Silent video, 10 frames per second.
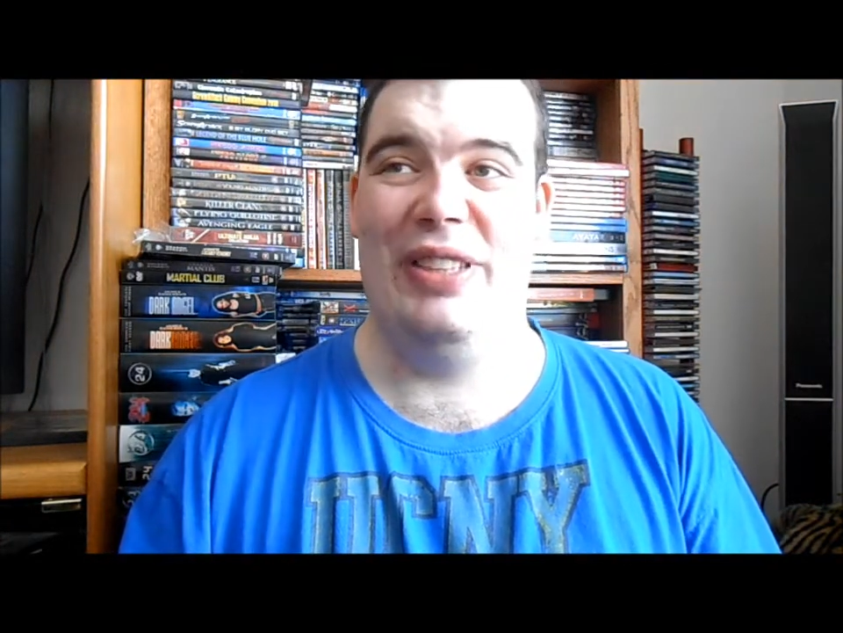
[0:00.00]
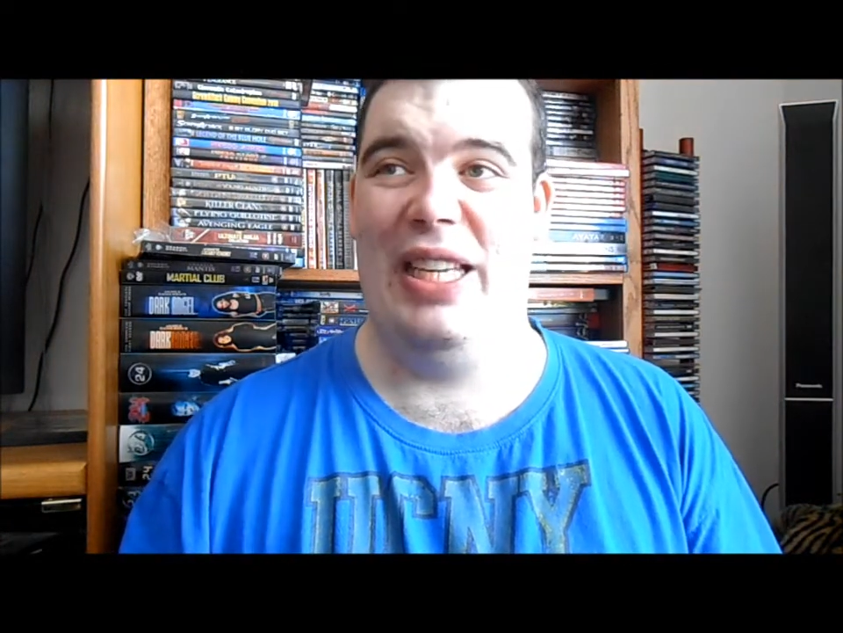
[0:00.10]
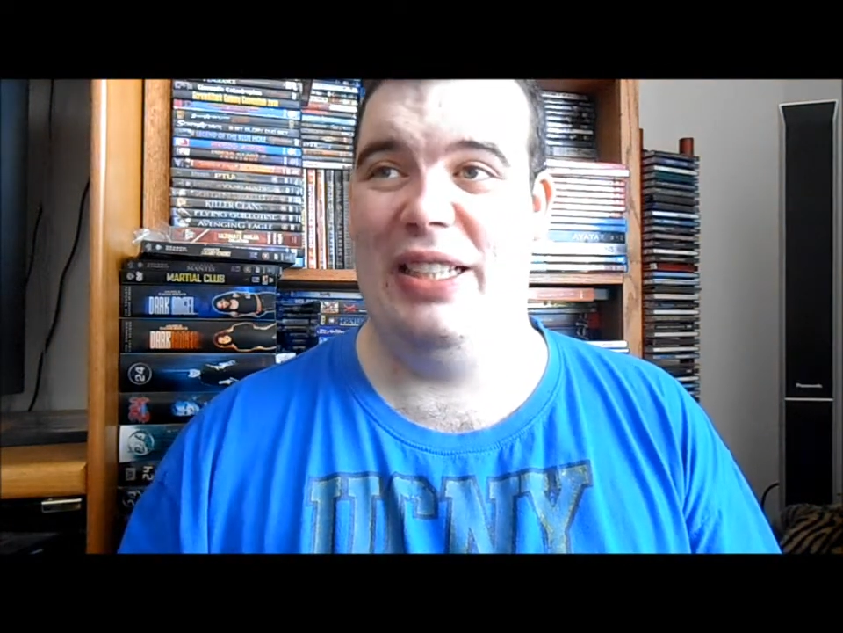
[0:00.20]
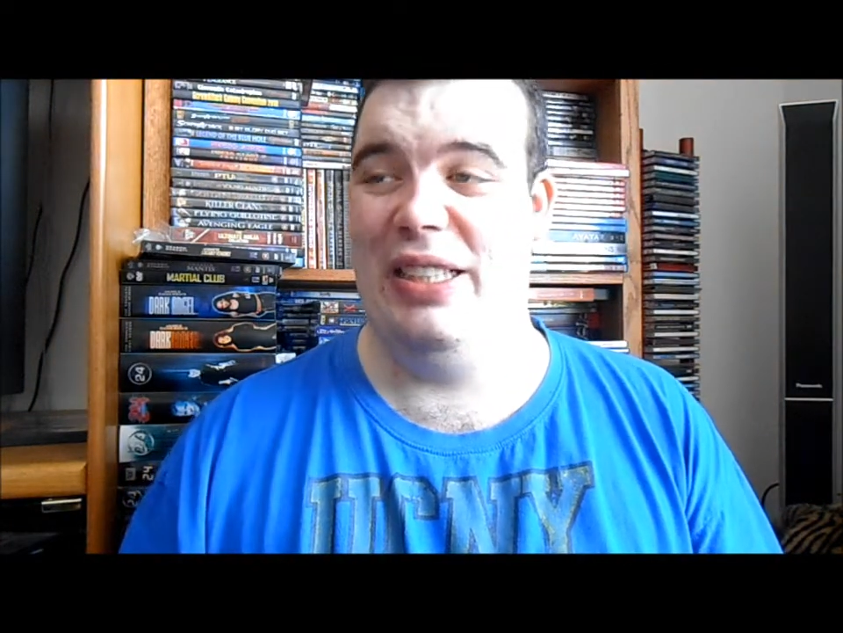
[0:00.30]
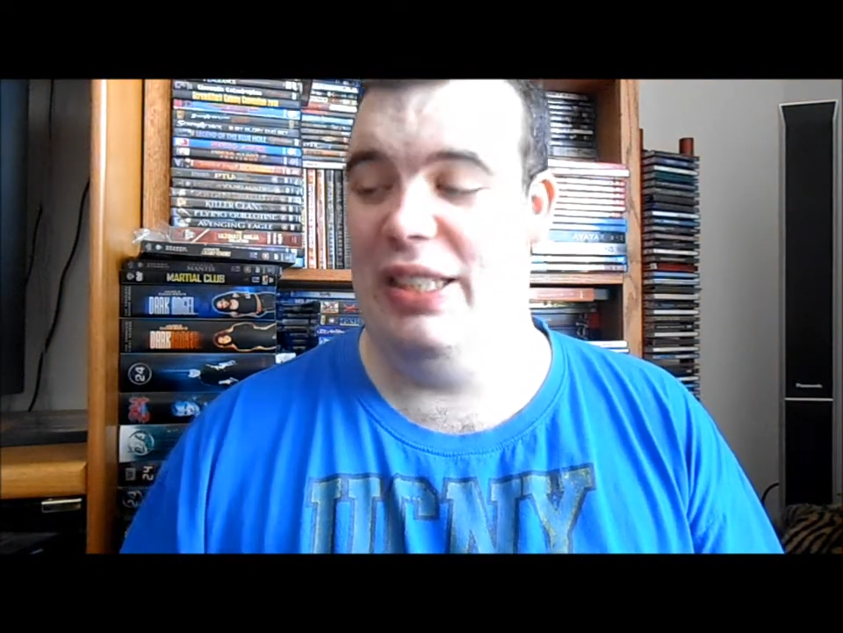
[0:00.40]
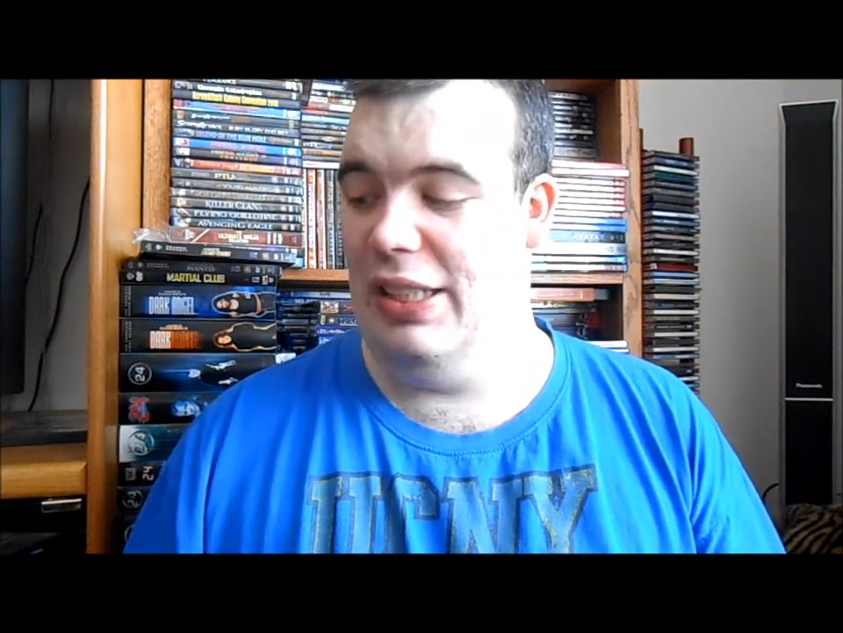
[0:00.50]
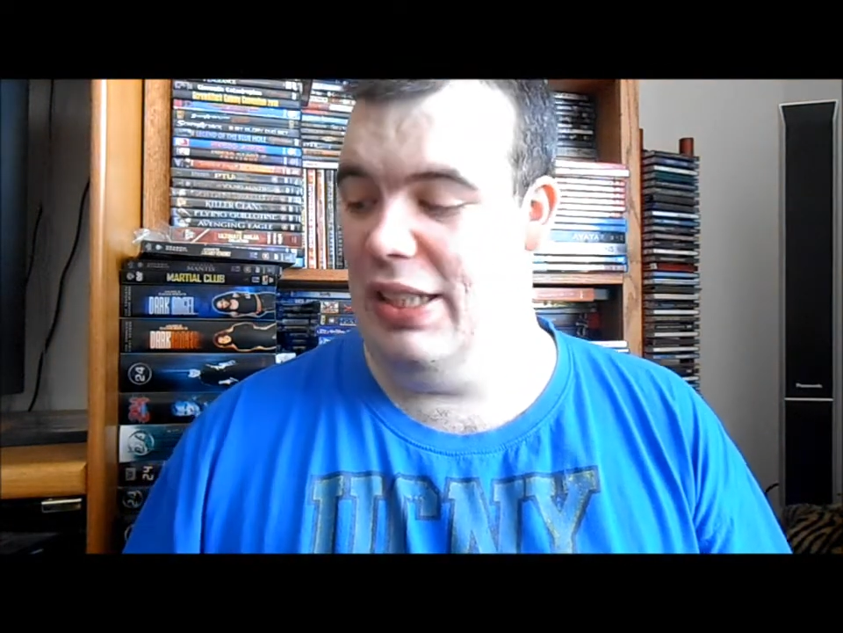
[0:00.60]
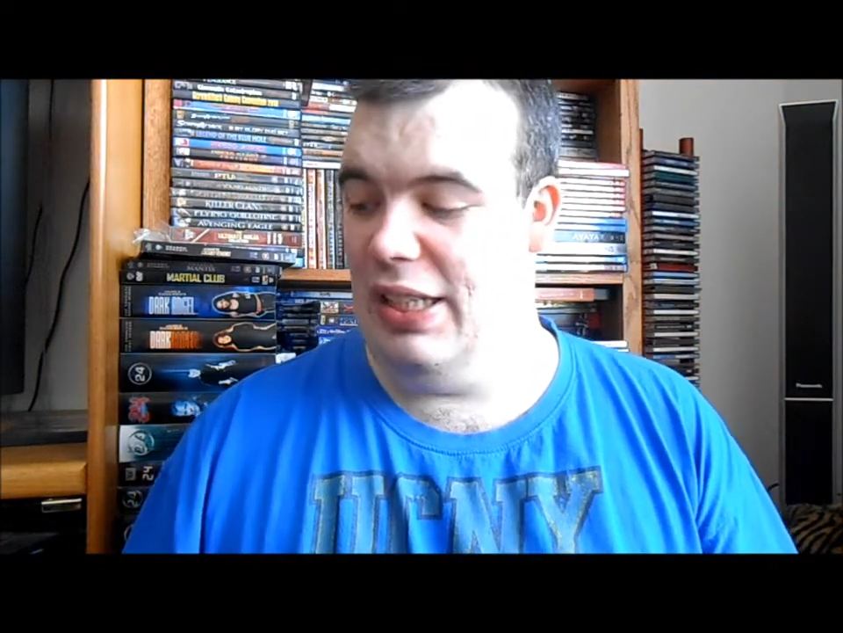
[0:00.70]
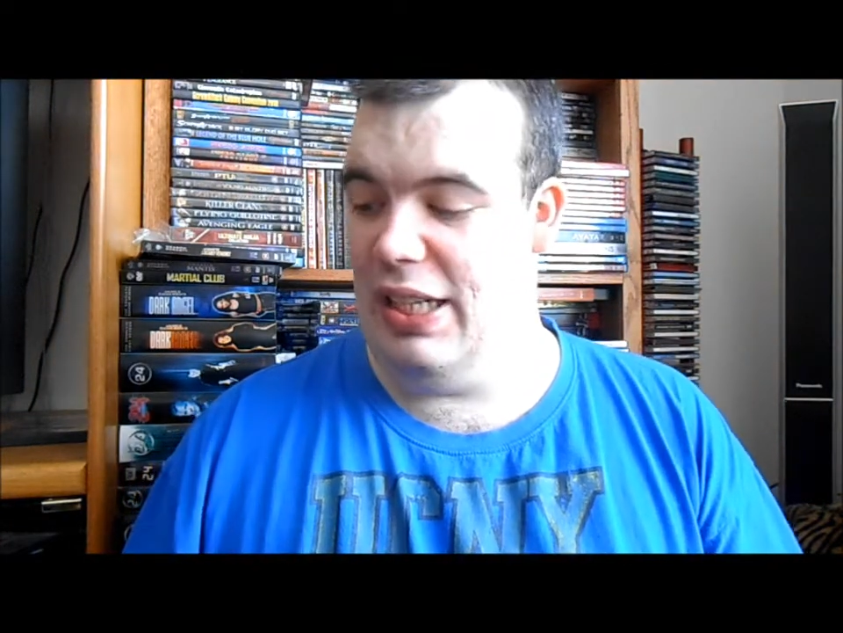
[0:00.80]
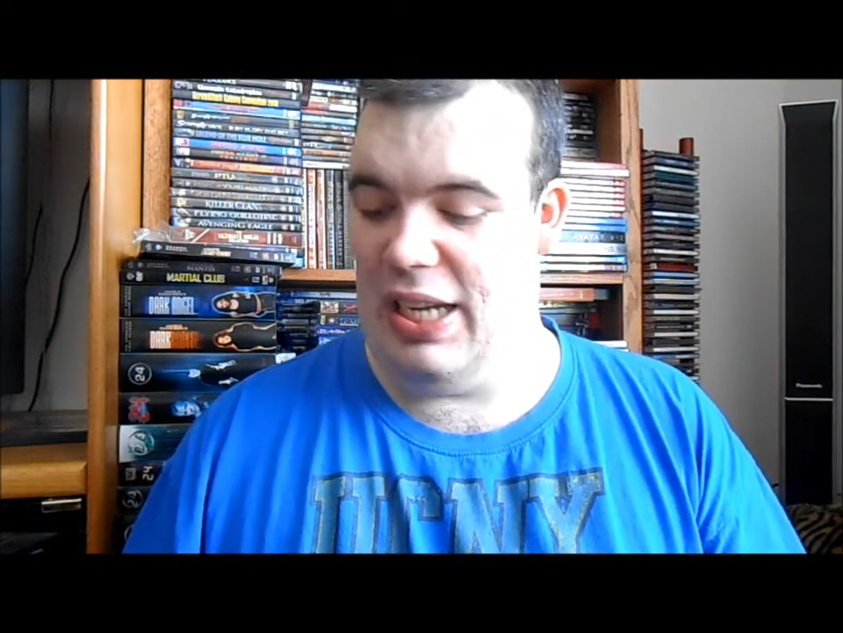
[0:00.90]
than
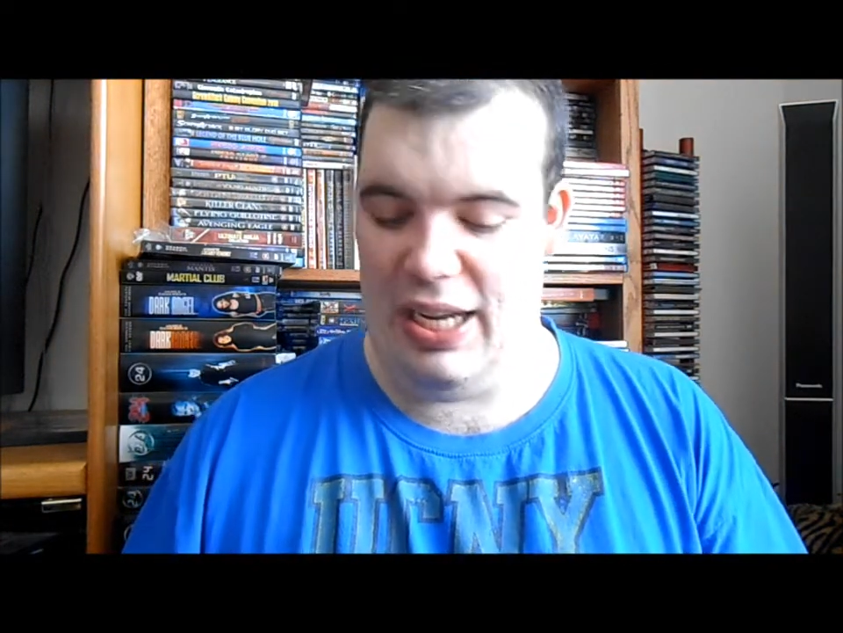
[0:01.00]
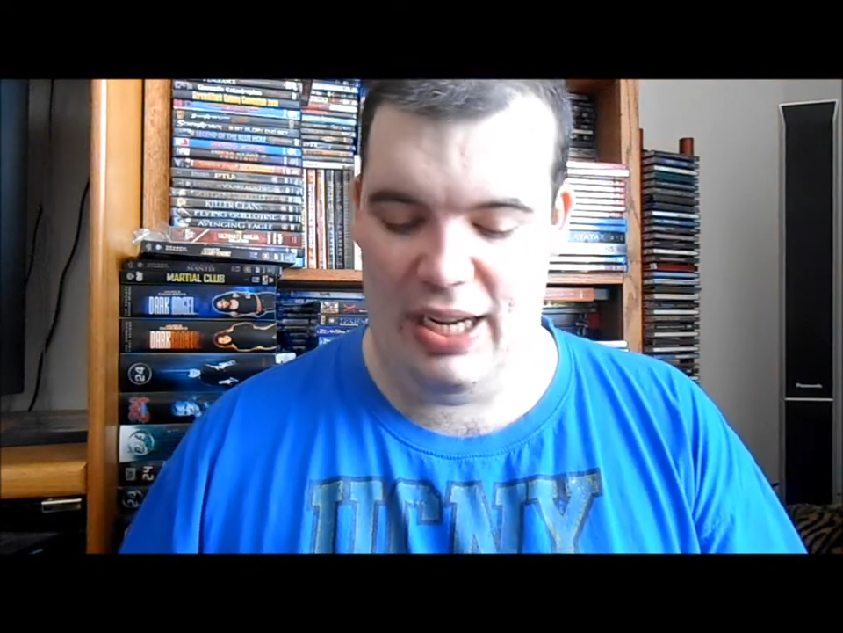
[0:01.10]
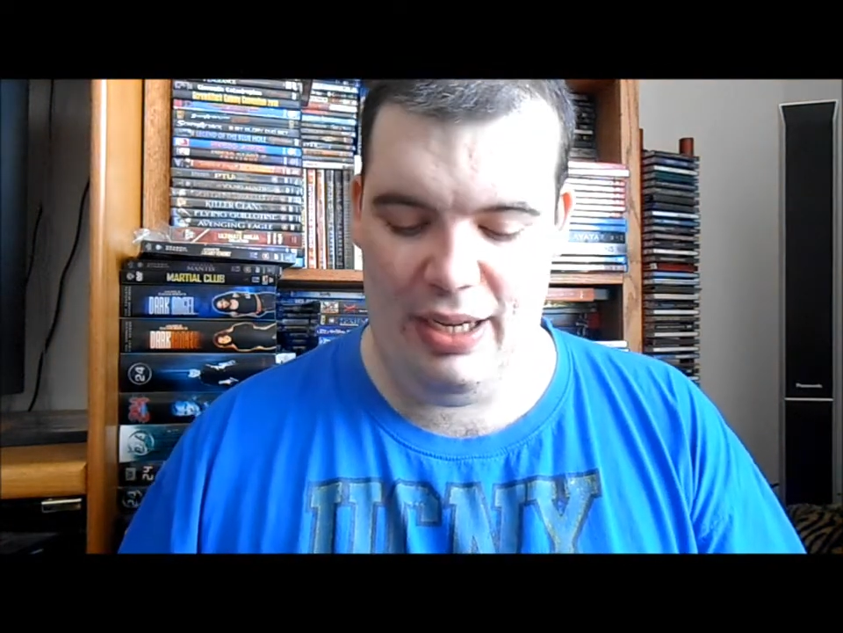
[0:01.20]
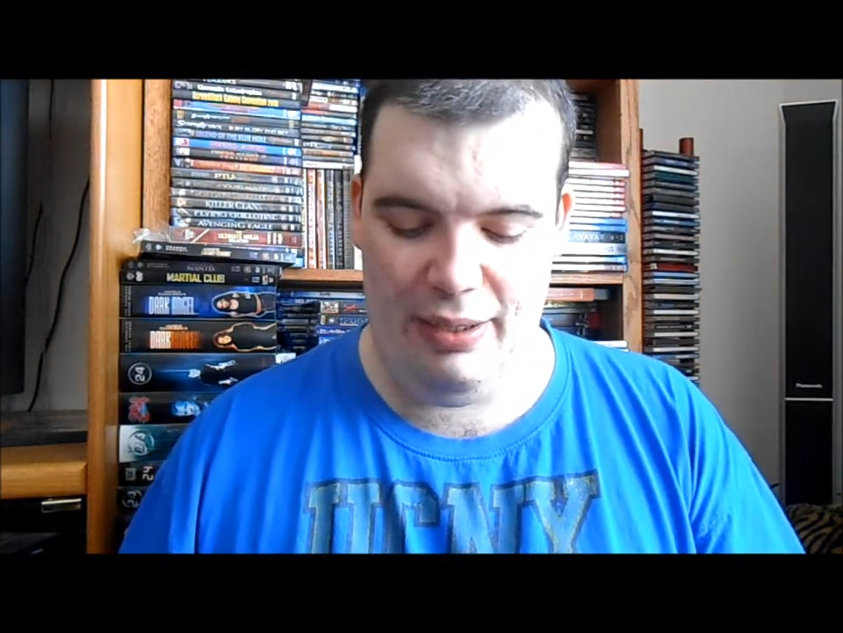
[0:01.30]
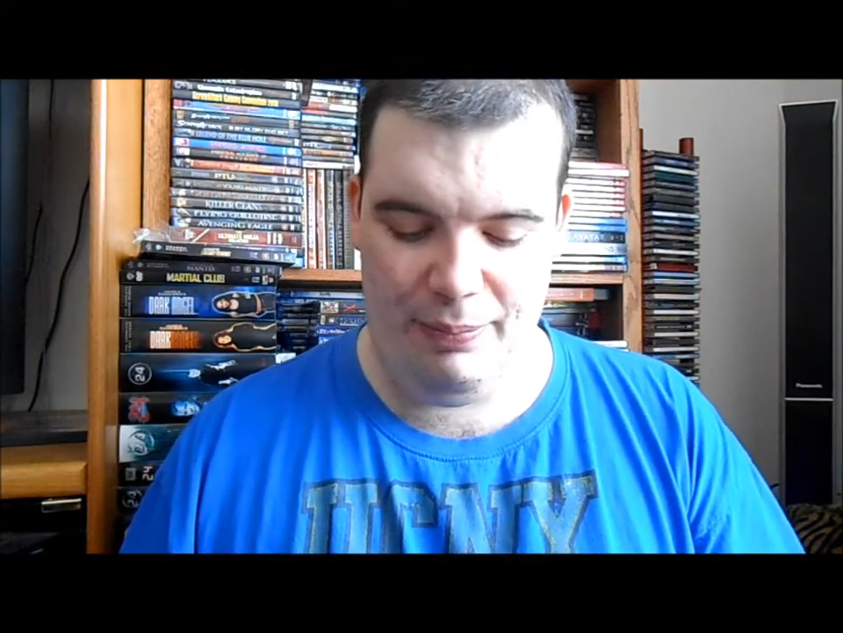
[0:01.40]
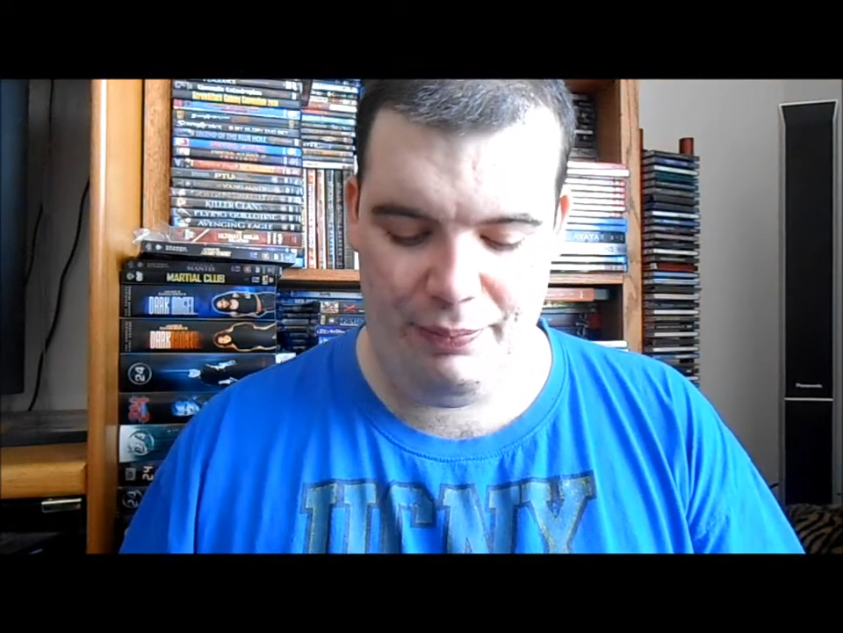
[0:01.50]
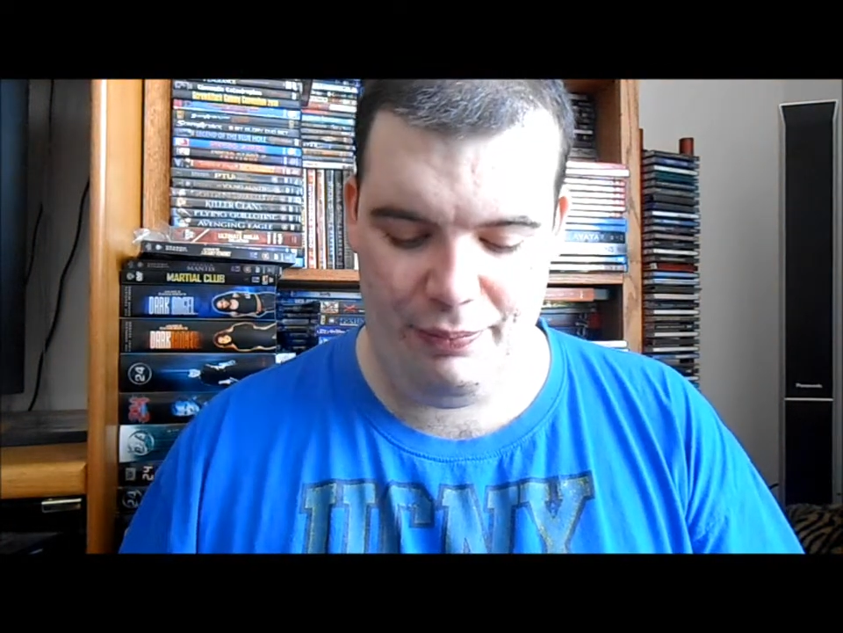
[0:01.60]
that